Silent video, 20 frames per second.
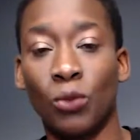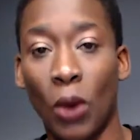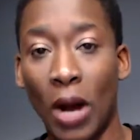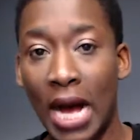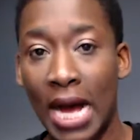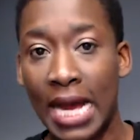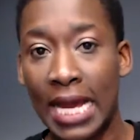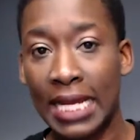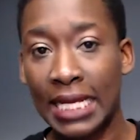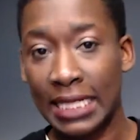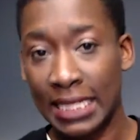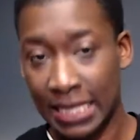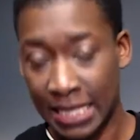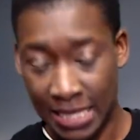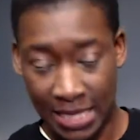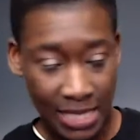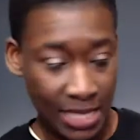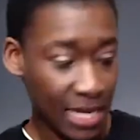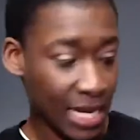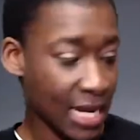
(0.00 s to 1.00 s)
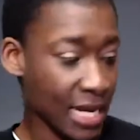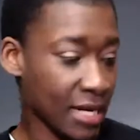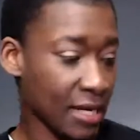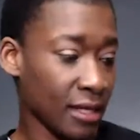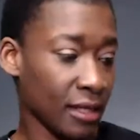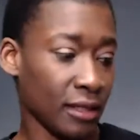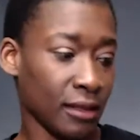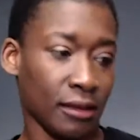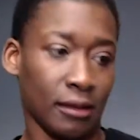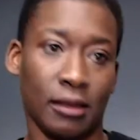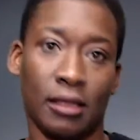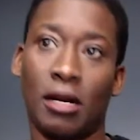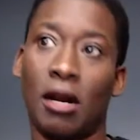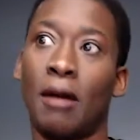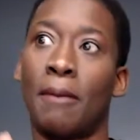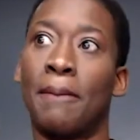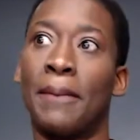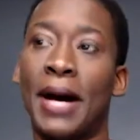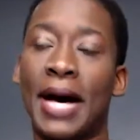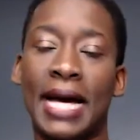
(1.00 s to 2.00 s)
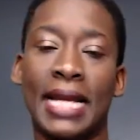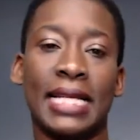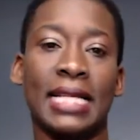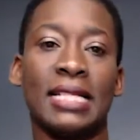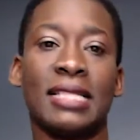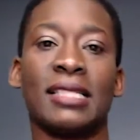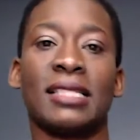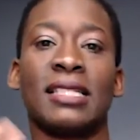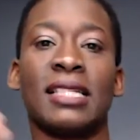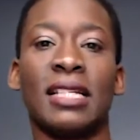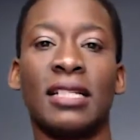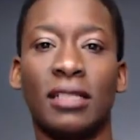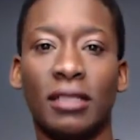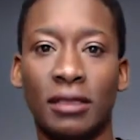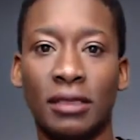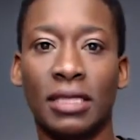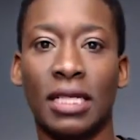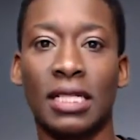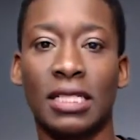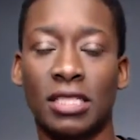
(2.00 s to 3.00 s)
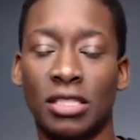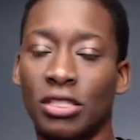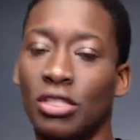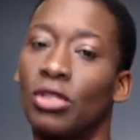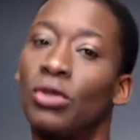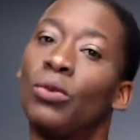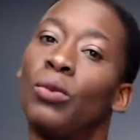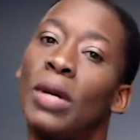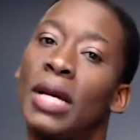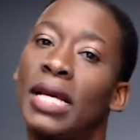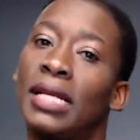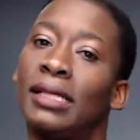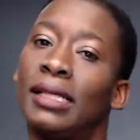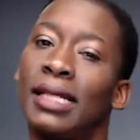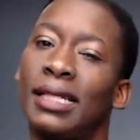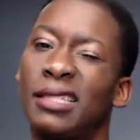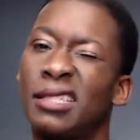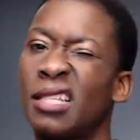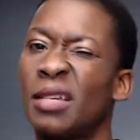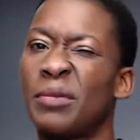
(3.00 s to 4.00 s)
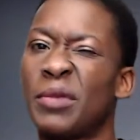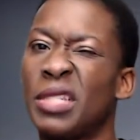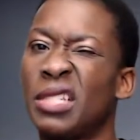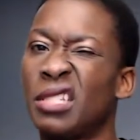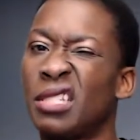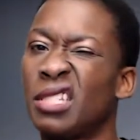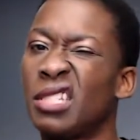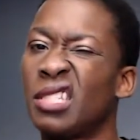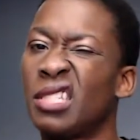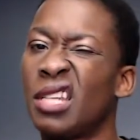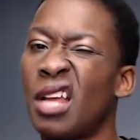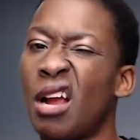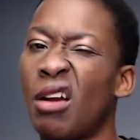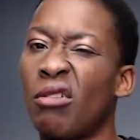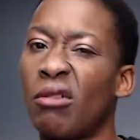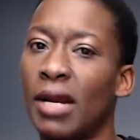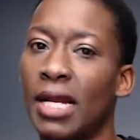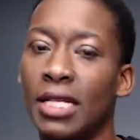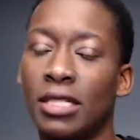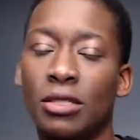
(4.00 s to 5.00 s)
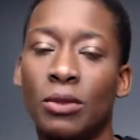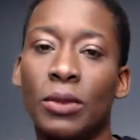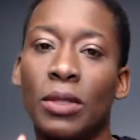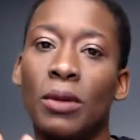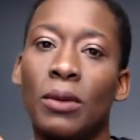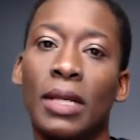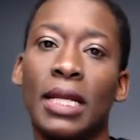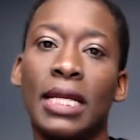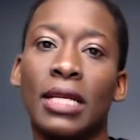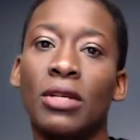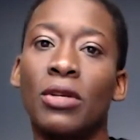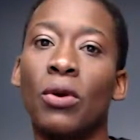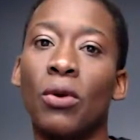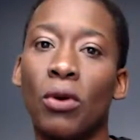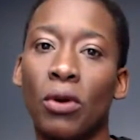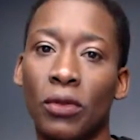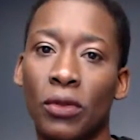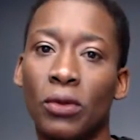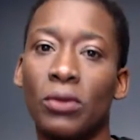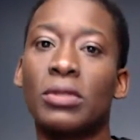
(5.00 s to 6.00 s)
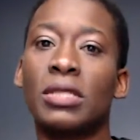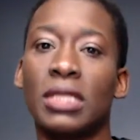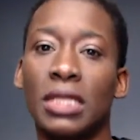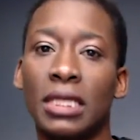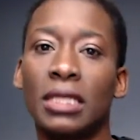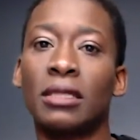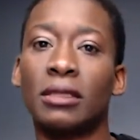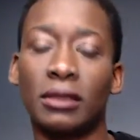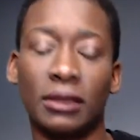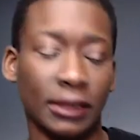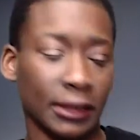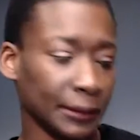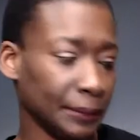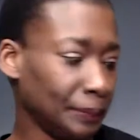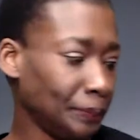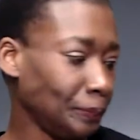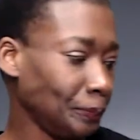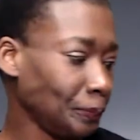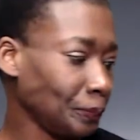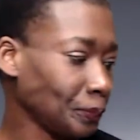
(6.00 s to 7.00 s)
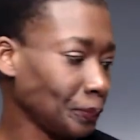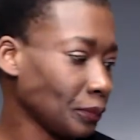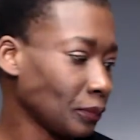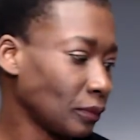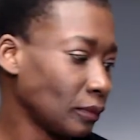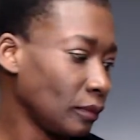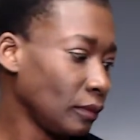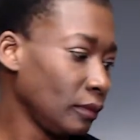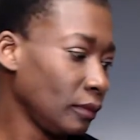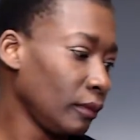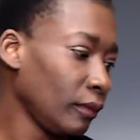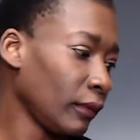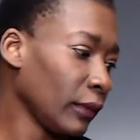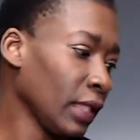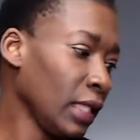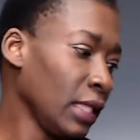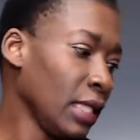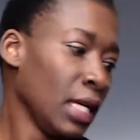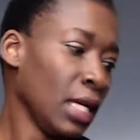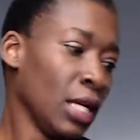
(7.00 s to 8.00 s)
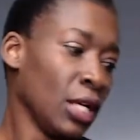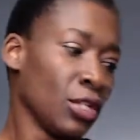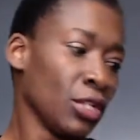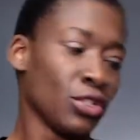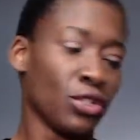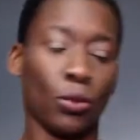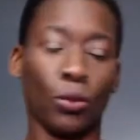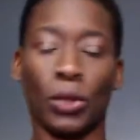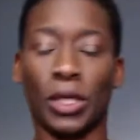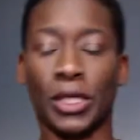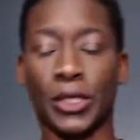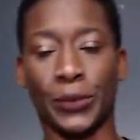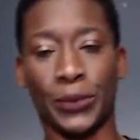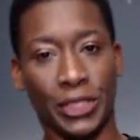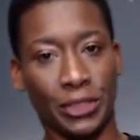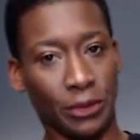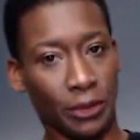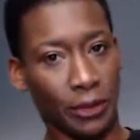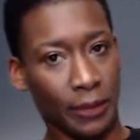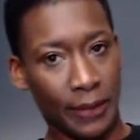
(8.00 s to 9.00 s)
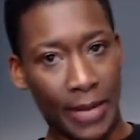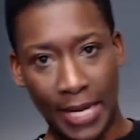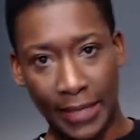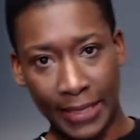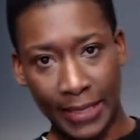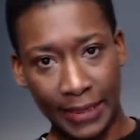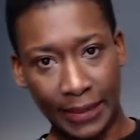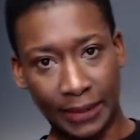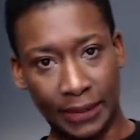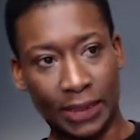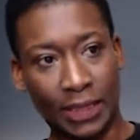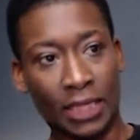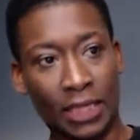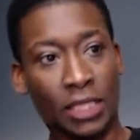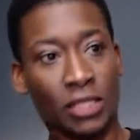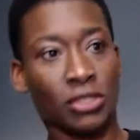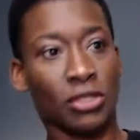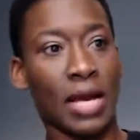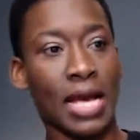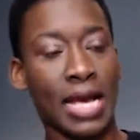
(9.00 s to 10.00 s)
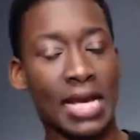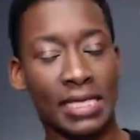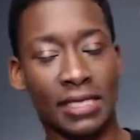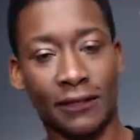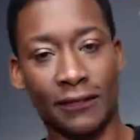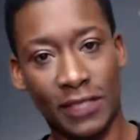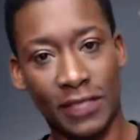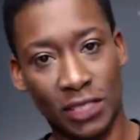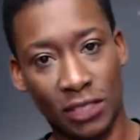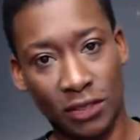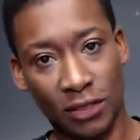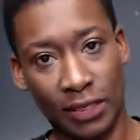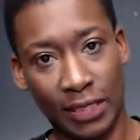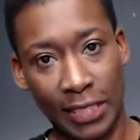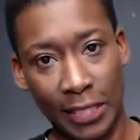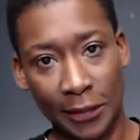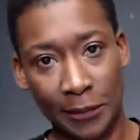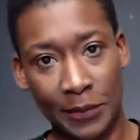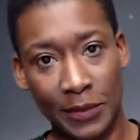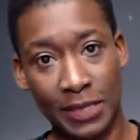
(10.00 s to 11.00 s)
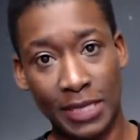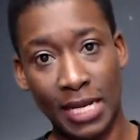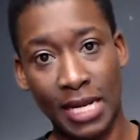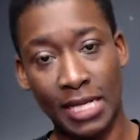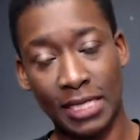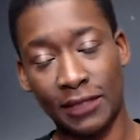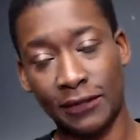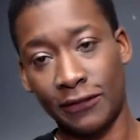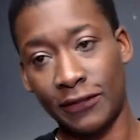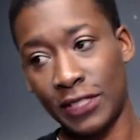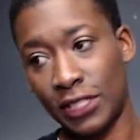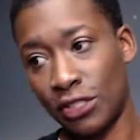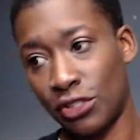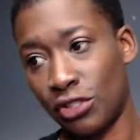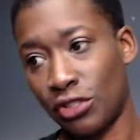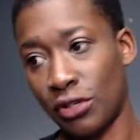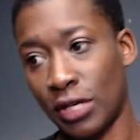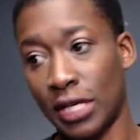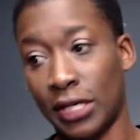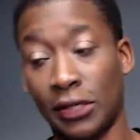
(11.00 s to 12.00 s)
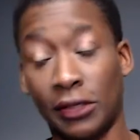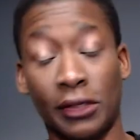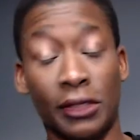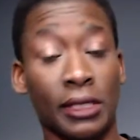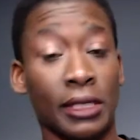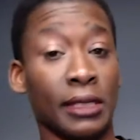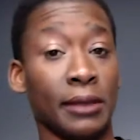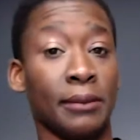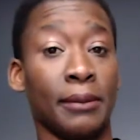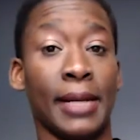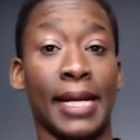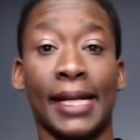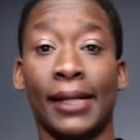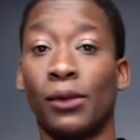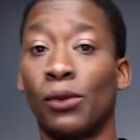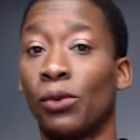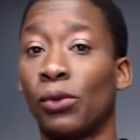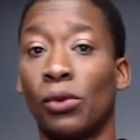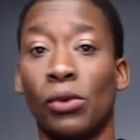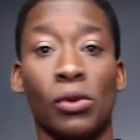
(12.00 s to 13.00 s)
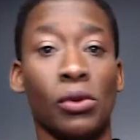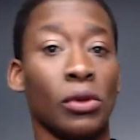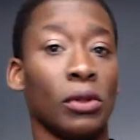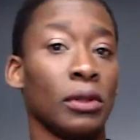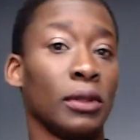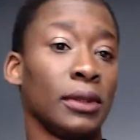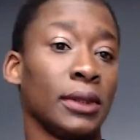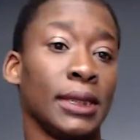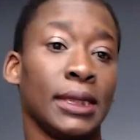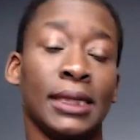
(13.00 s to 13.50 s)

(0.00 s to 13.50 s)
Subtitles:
why, and our body signals us to when like something's just not right. So we don't want to ignore those signals. So what do we do about it? So as a physical therapist, as a fitness trainer, my whole